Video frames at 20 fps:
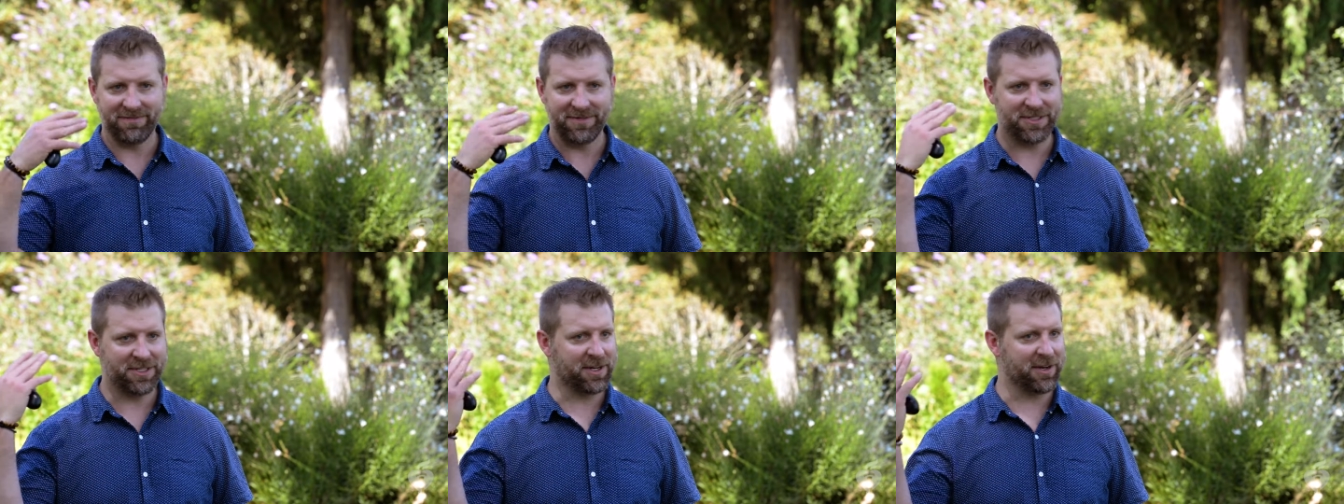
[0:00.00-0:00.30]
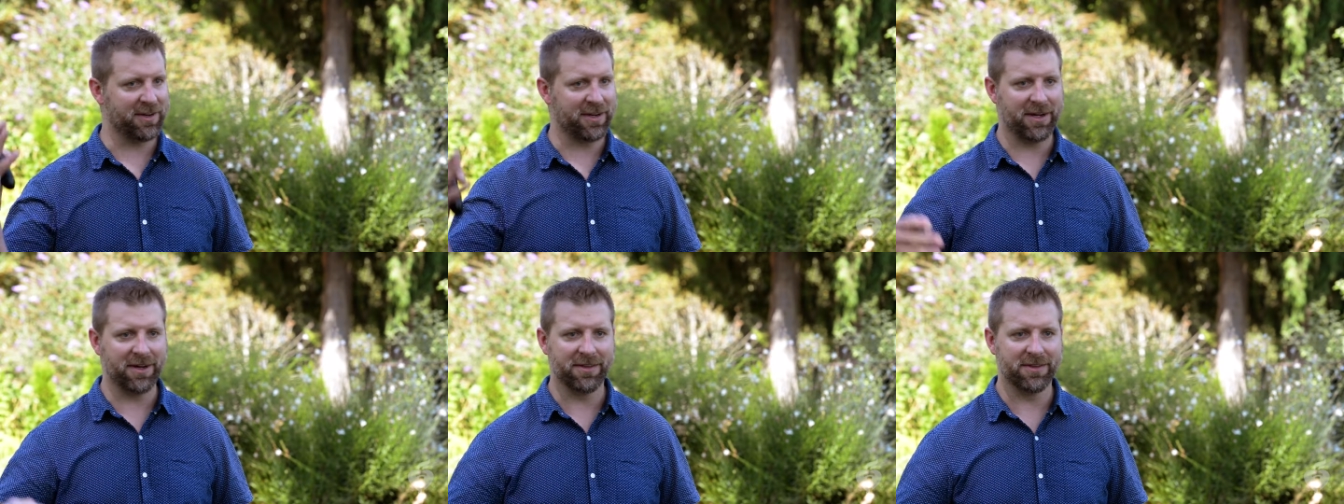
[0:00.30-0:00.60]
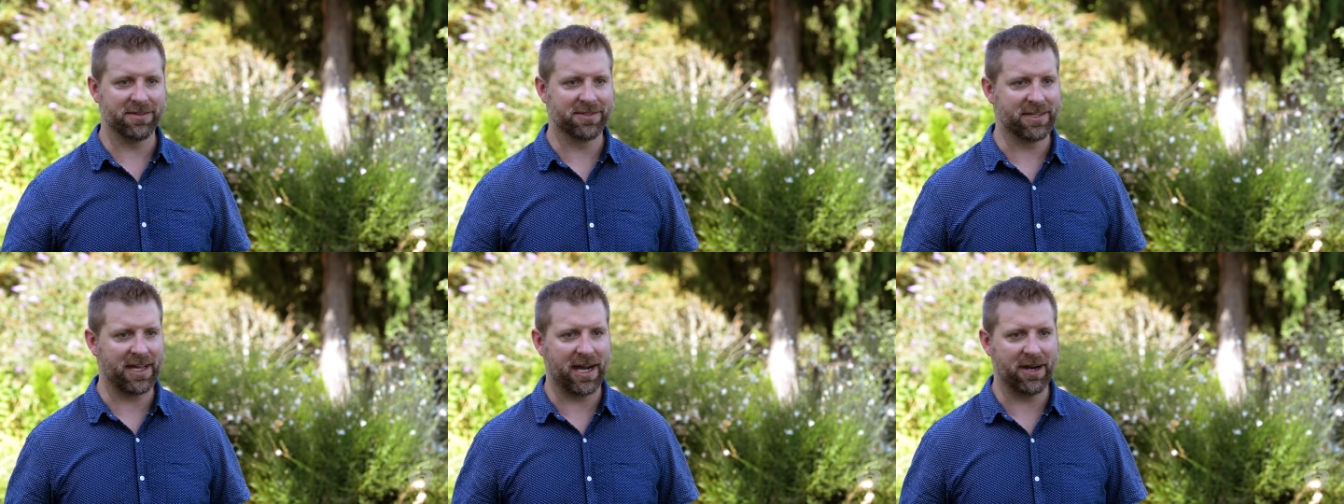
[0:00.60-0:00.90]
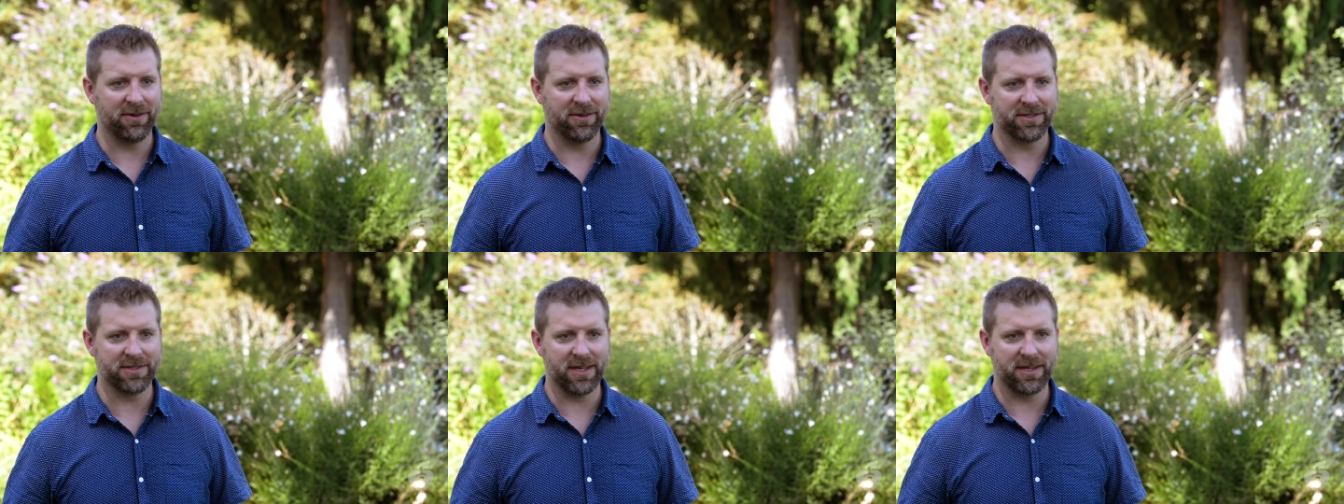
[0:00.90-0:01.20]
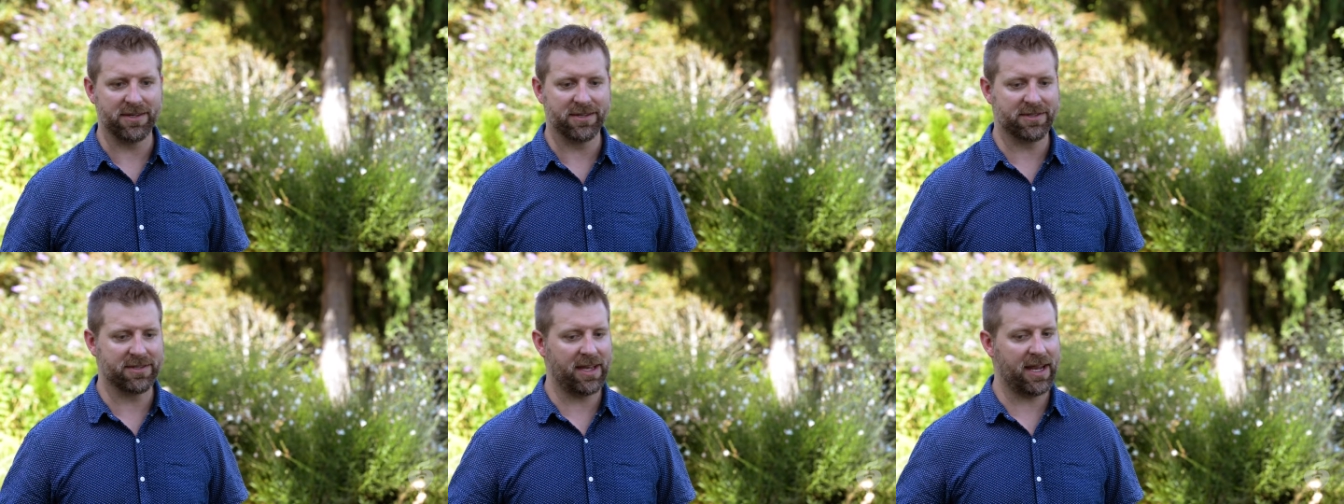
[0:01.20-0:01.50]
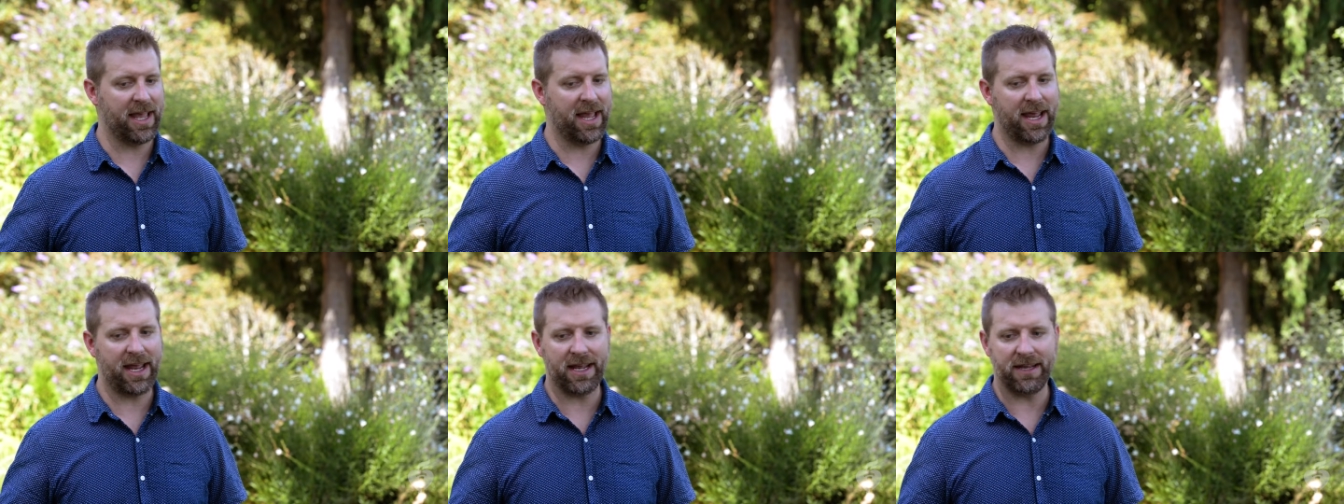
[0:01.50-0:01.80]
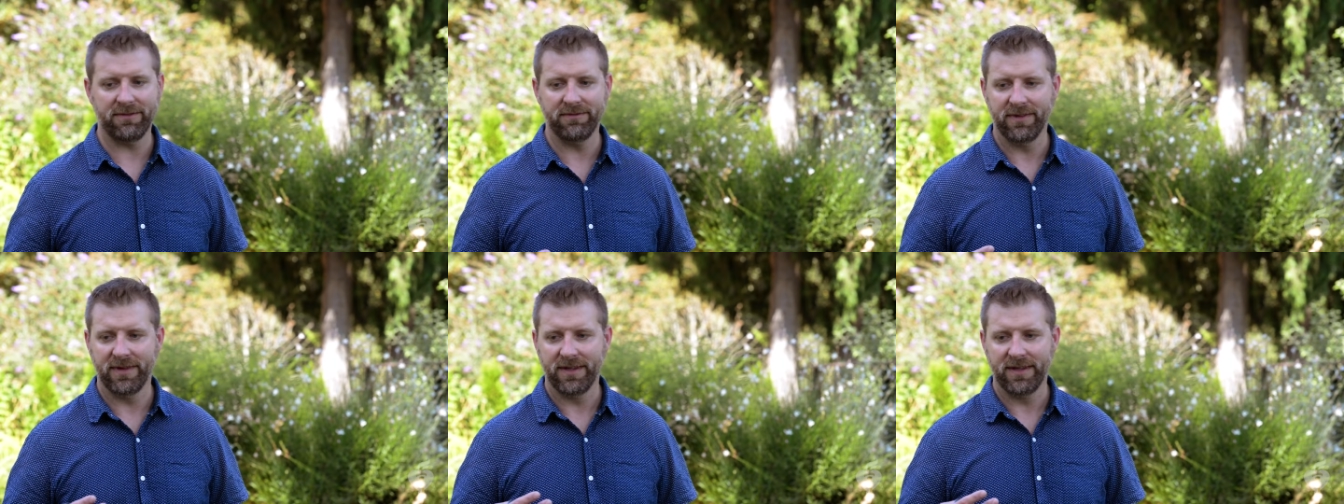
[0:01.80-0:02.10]
she couldn't hear the sirens. I just said,
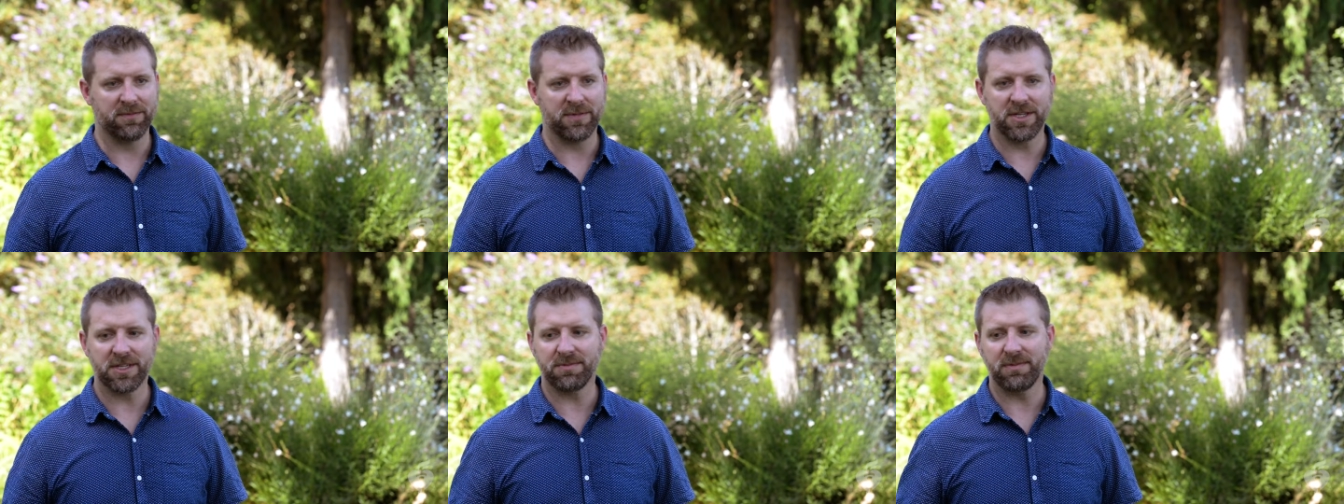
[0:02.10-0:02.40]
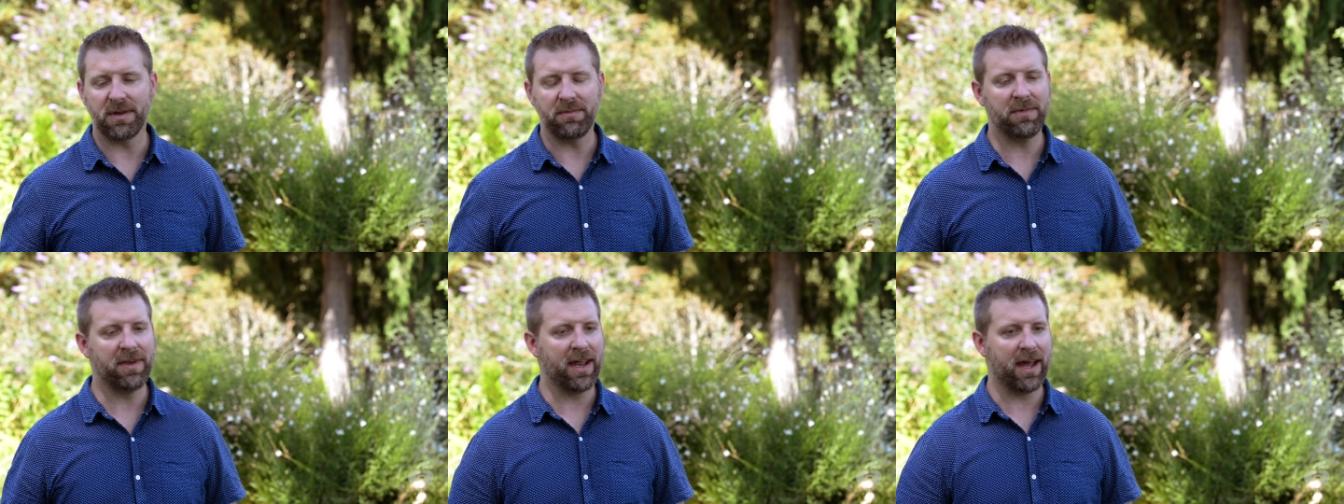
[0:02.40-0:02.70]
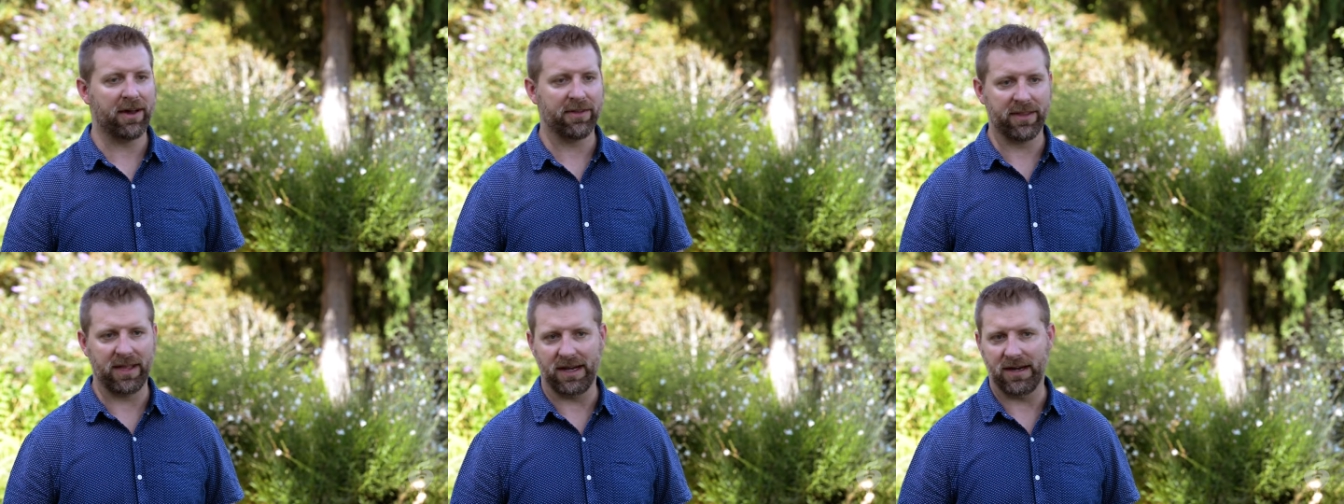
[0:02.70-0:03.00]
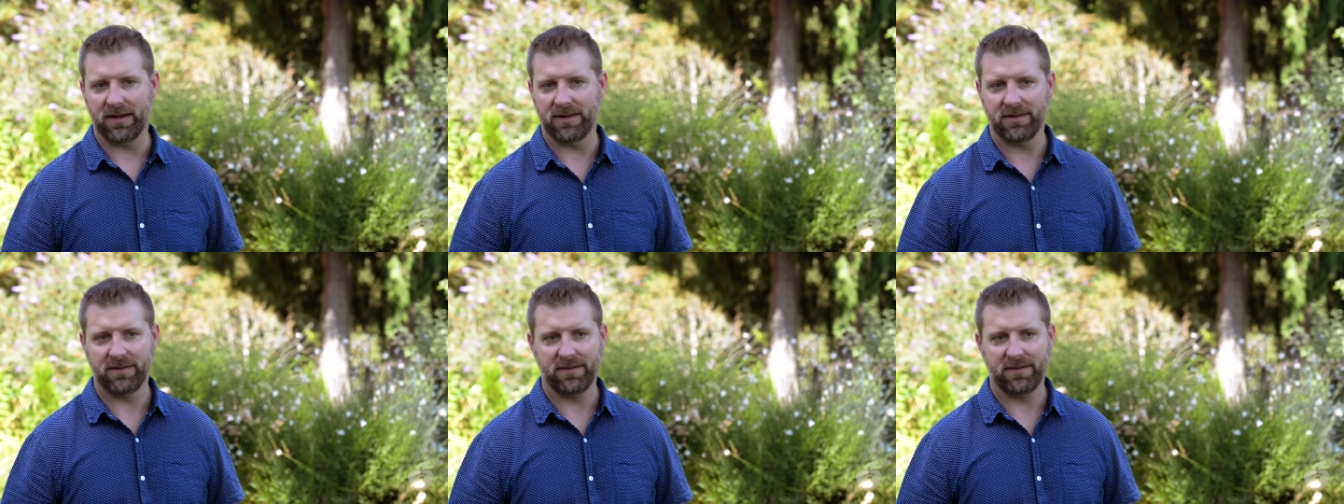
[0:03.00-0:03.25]
hey, just meet me down there.